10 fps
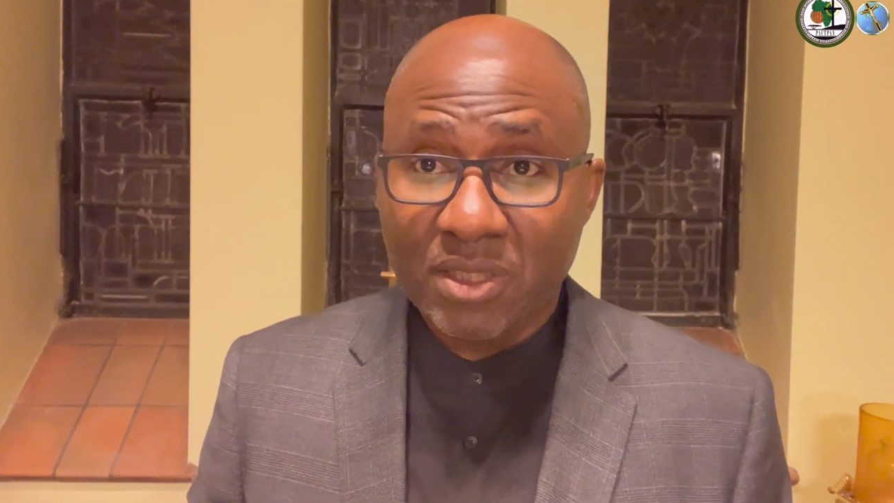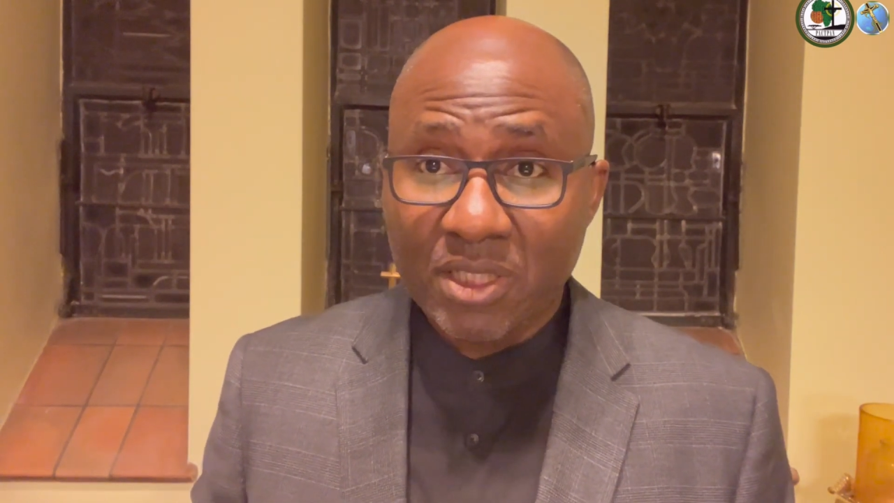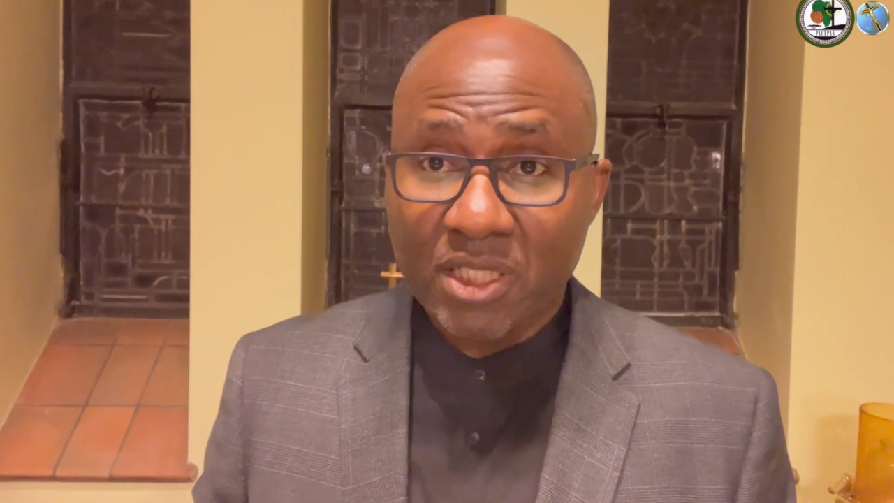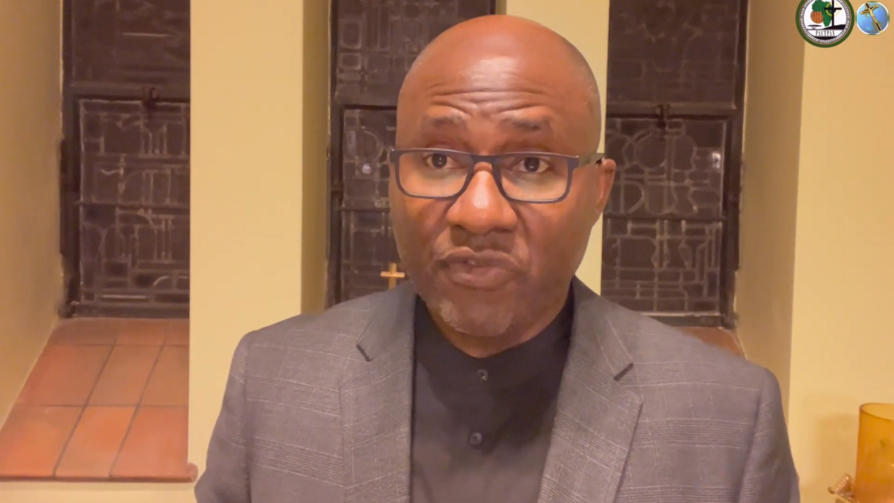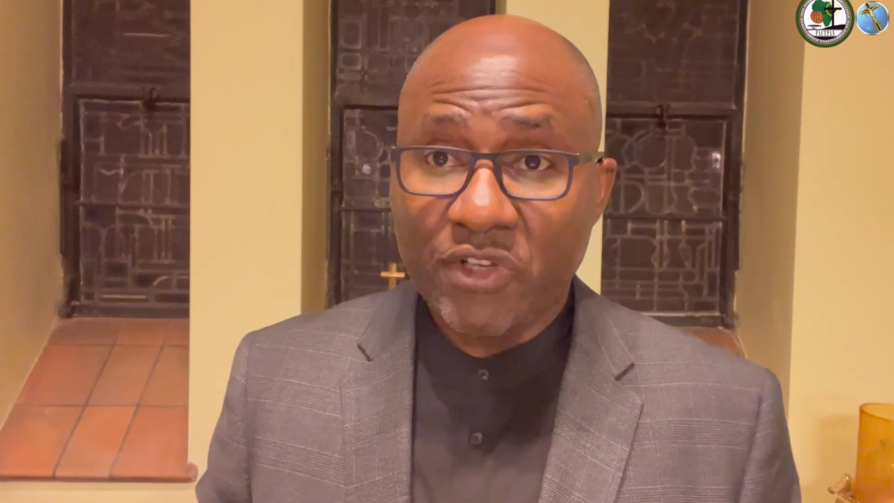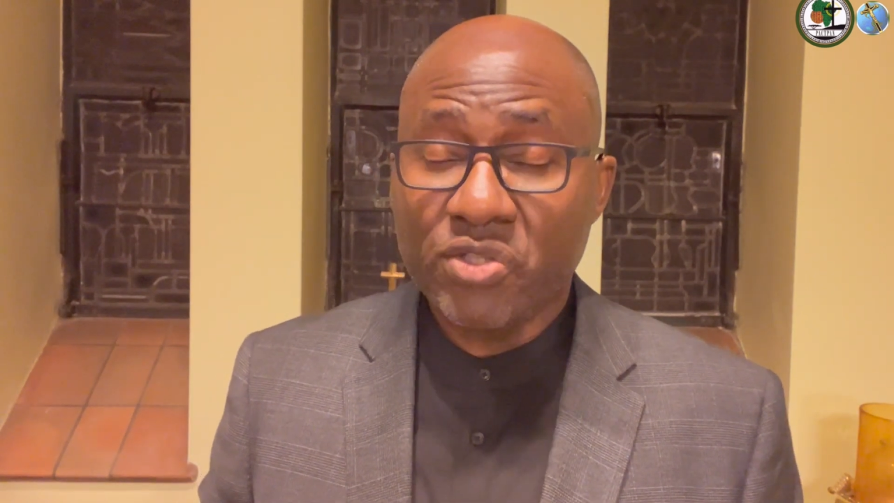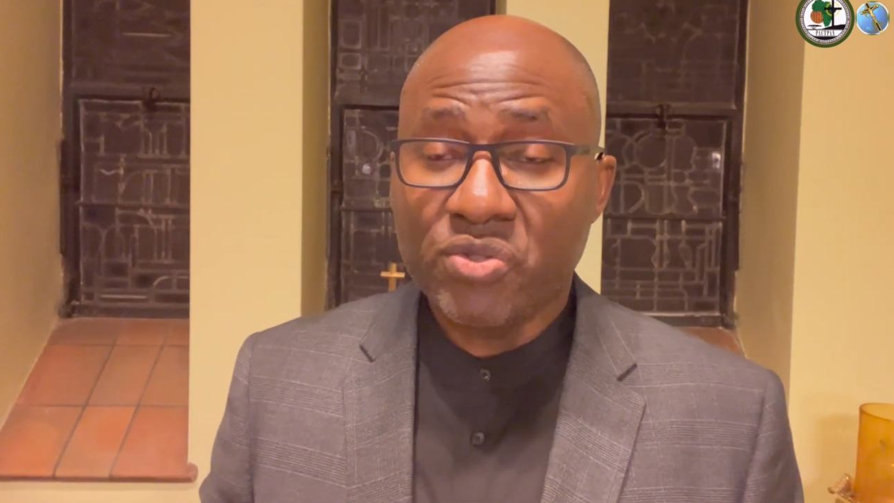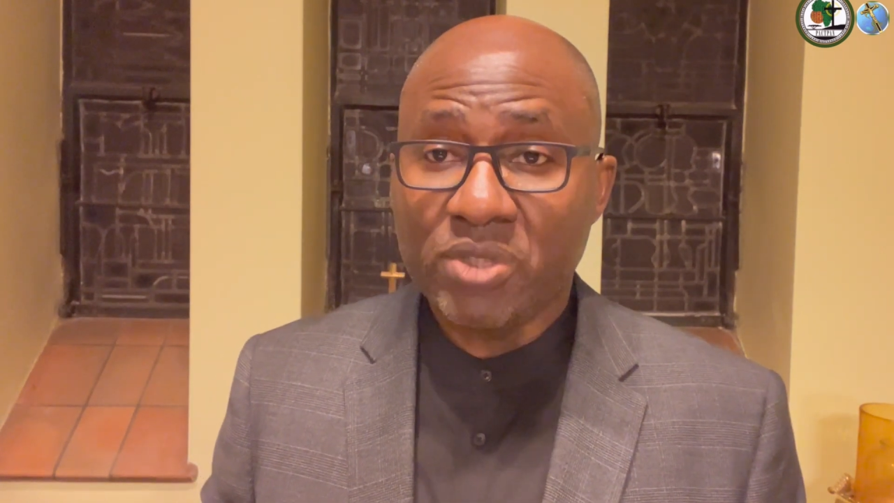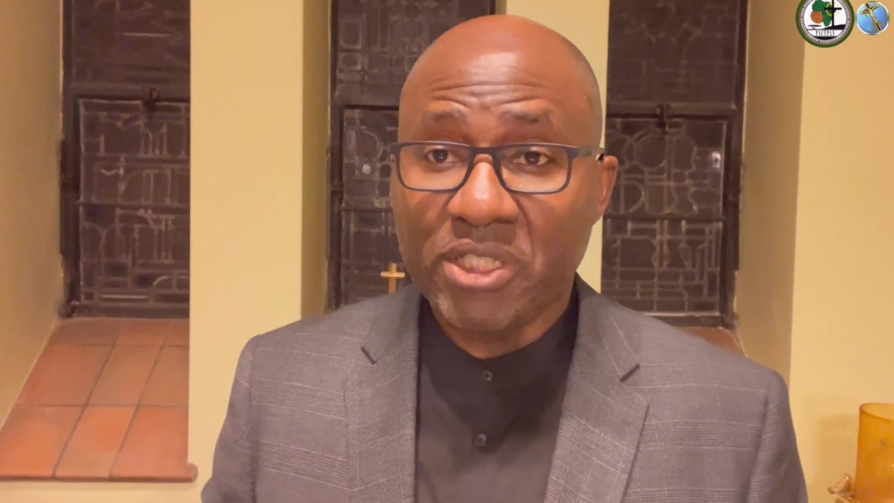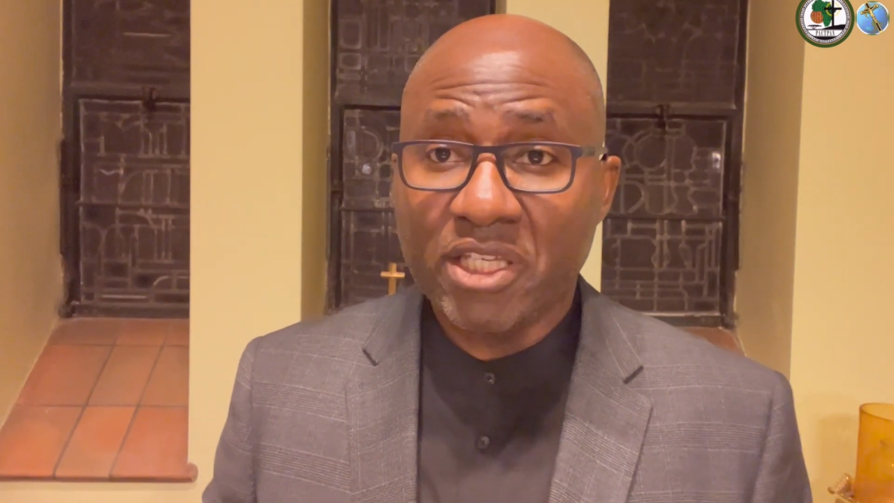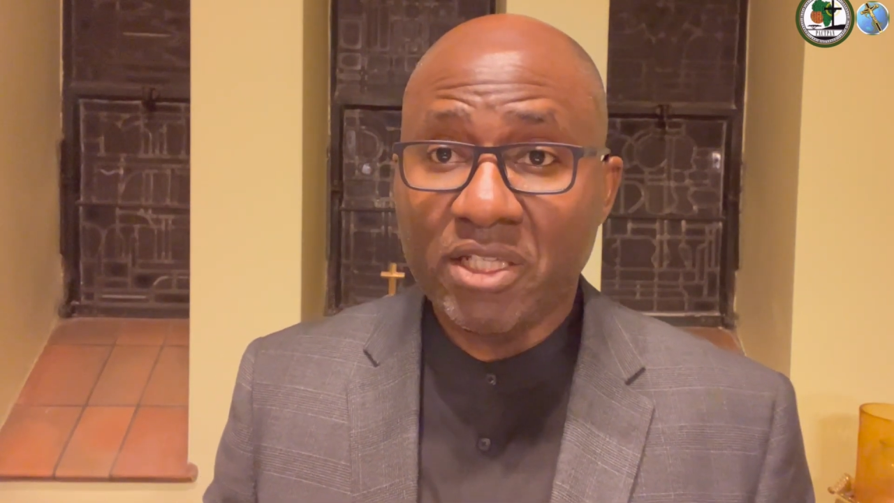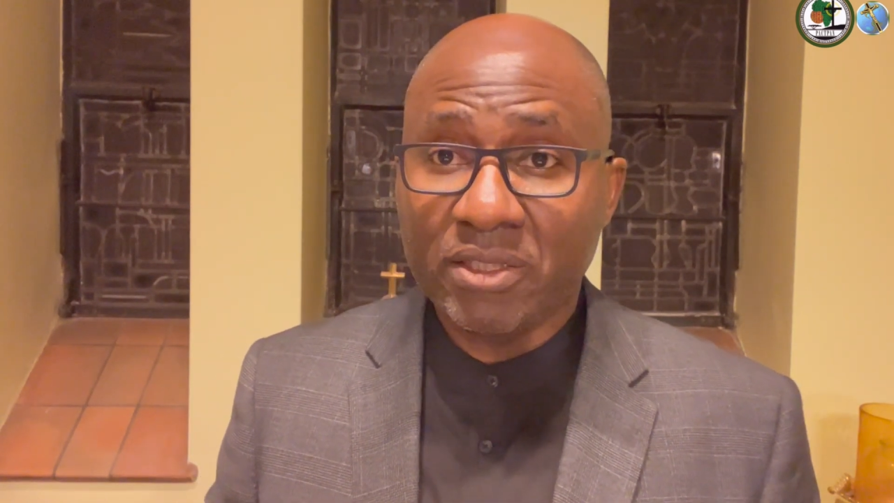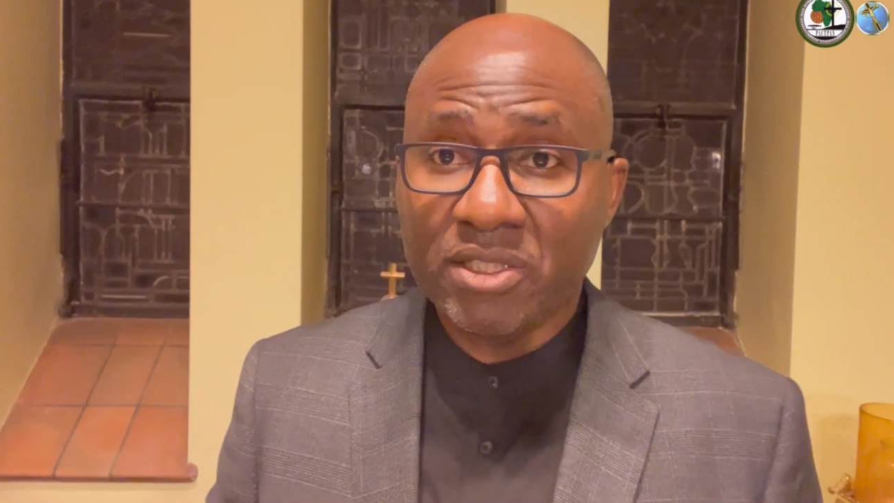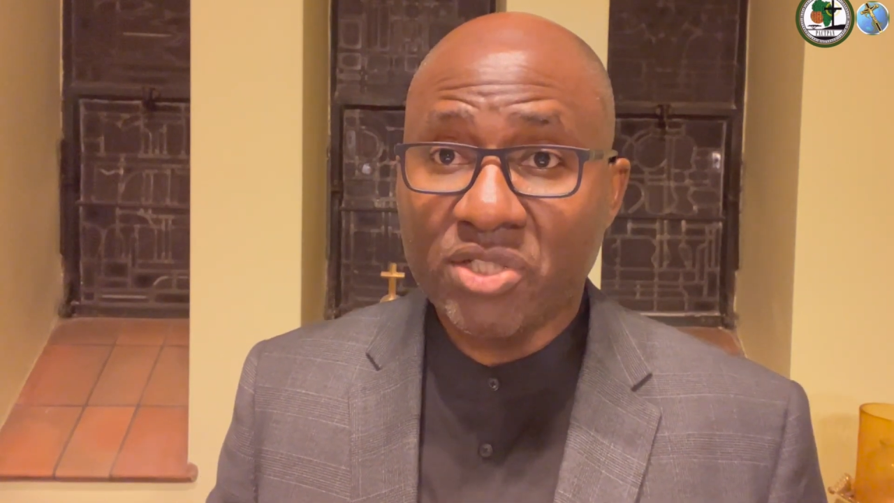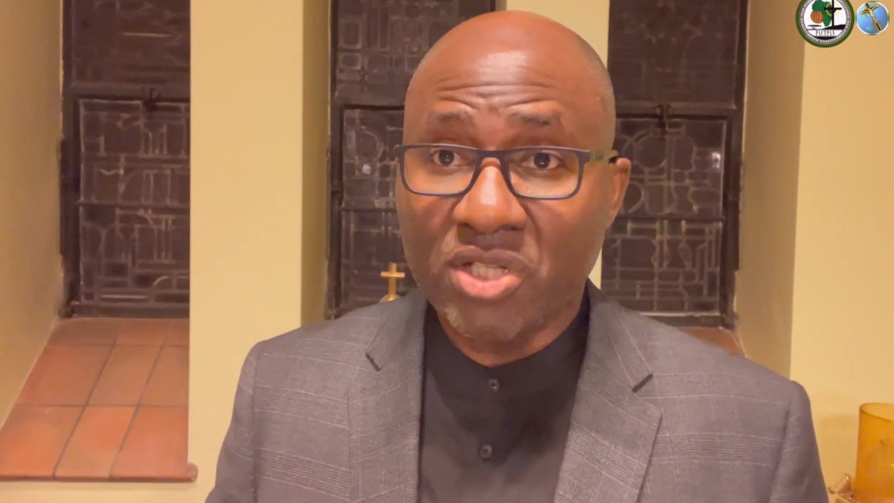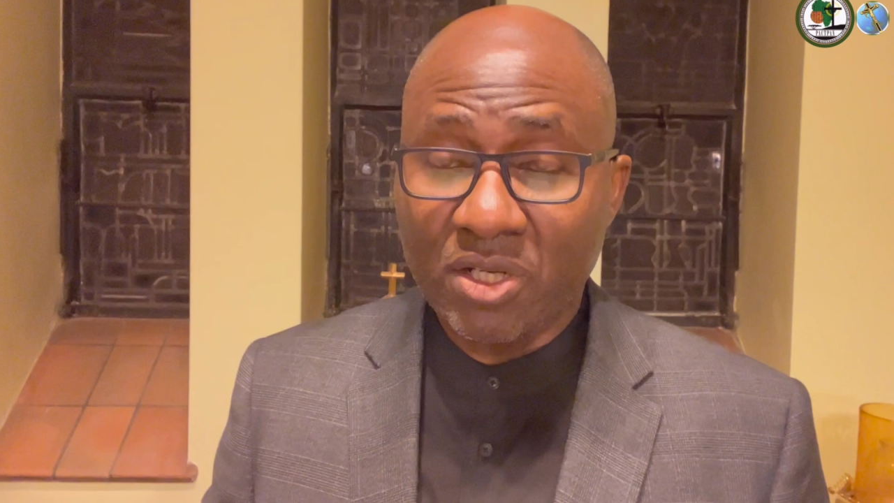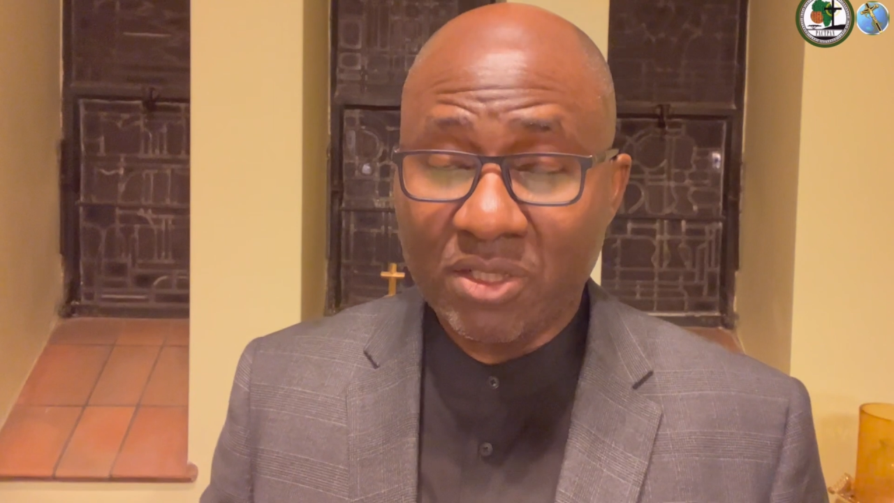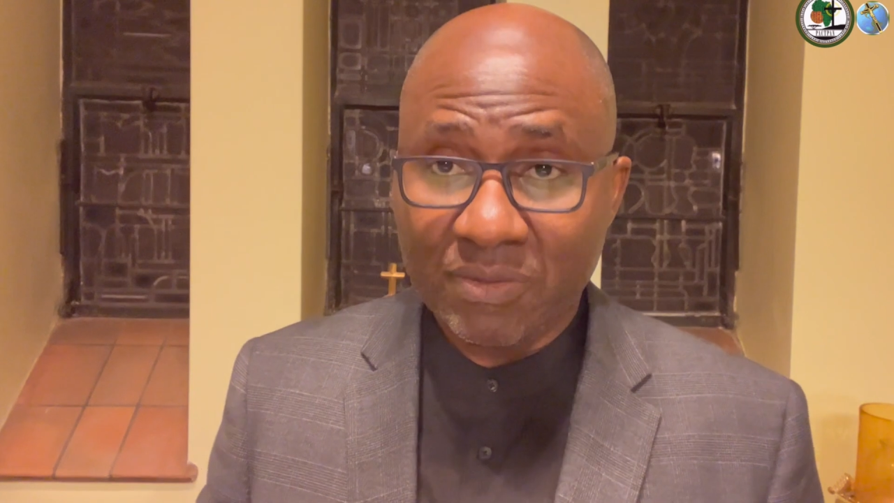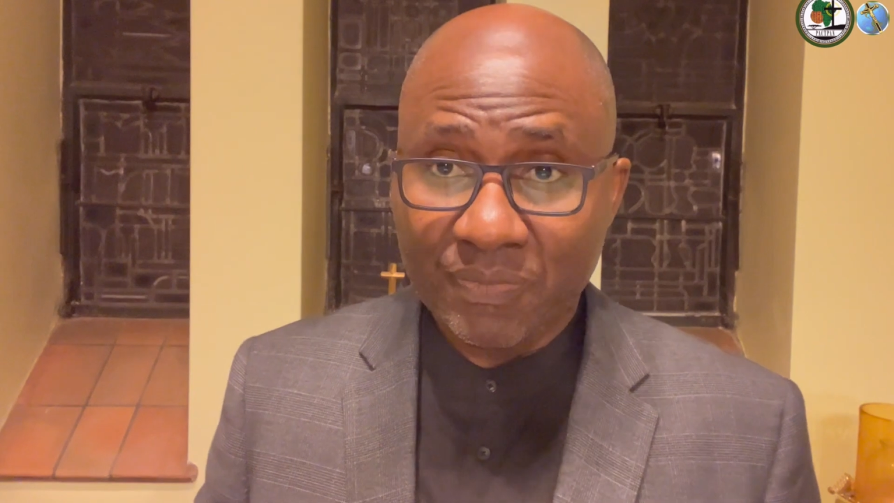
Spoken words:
and eventually kill the son